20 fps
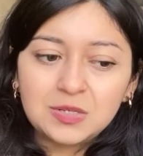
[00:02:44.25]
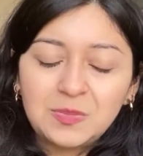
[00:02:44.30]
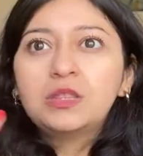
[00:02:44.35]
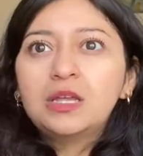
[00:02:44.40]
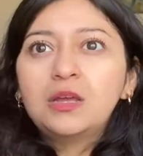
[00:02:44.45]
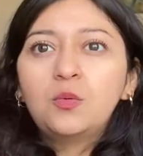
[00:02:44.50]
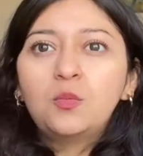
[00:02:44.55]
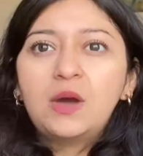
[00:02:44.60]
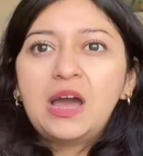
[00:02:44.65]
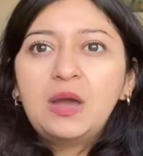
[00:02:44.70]
I
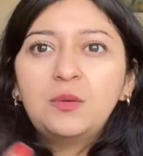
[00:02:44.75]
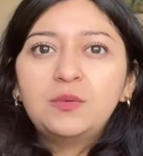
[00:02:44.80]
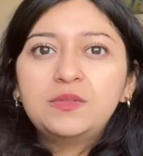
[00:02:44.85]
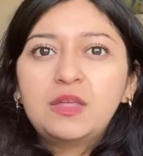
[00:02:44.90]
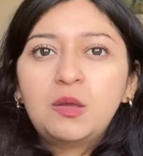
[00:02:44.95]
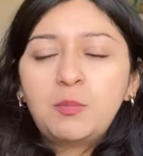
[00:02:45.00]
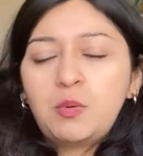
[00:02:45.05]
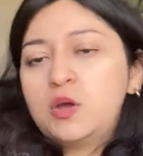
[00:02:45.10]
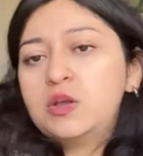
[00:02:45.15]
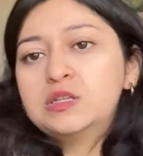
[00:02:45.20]
think, why would they
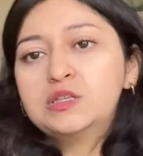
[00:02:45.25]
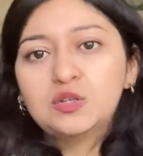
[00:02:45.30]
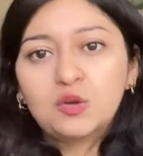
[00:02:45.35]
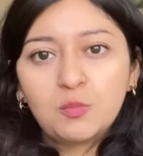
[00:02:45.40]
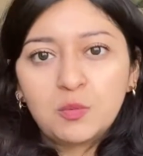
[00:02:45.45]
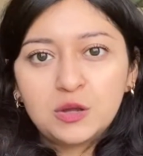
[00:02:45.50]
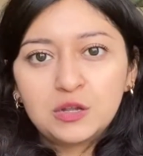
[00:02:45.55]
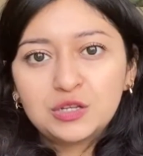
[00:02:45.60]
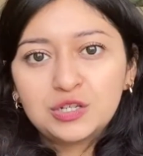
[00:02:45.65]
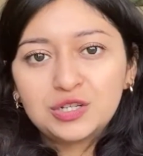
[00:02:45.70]
put so
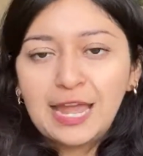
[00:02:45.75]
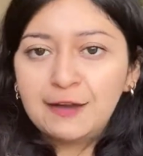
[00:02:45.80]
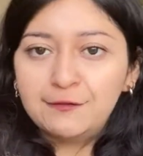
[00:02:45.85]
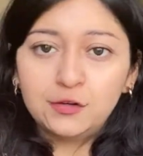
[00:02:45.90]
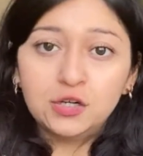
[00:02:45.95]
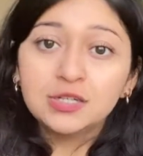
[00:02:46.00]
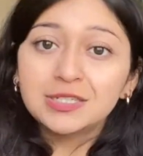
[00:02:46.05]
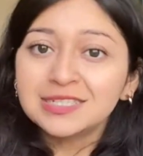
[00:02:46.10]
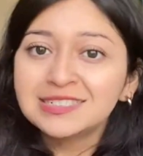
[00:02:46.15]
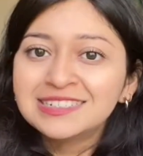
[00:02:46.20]
much
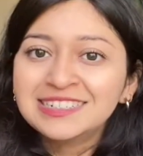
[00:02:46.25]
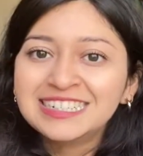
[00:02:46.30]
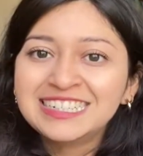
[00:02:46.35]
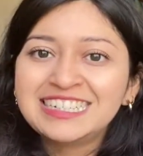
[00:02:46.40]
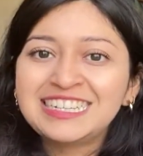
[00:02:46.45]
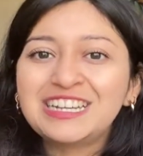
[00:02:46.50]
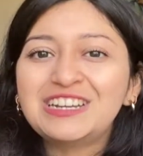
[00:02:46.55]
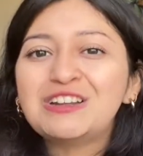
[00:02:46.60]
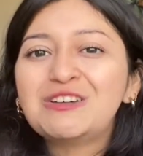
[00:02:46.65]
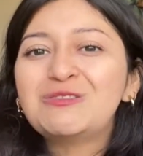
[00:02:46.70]
effort,
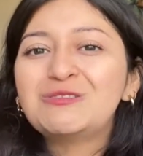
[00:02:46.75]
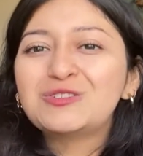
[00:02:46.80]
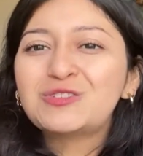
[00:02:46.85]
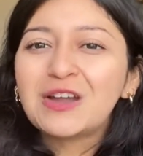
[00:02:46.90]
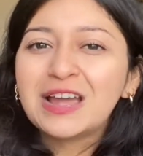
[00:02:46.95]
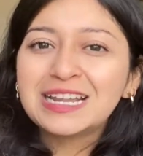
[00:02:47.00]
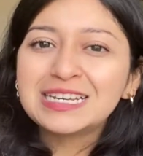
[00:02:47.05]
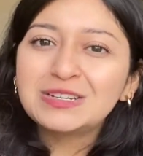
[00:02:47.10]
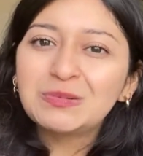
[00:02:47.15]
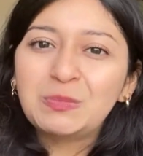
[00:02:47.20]
in
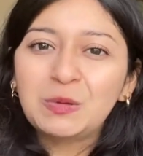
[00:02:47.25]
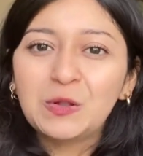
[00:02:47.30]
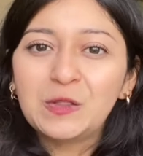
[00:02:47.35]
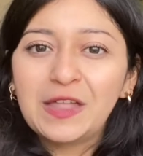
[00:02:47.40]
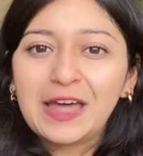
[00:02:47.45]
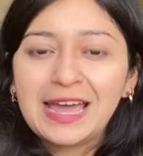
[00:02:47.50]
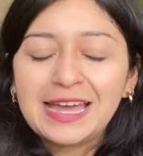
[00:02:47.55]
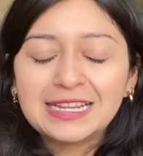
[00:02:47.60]
trying to build that?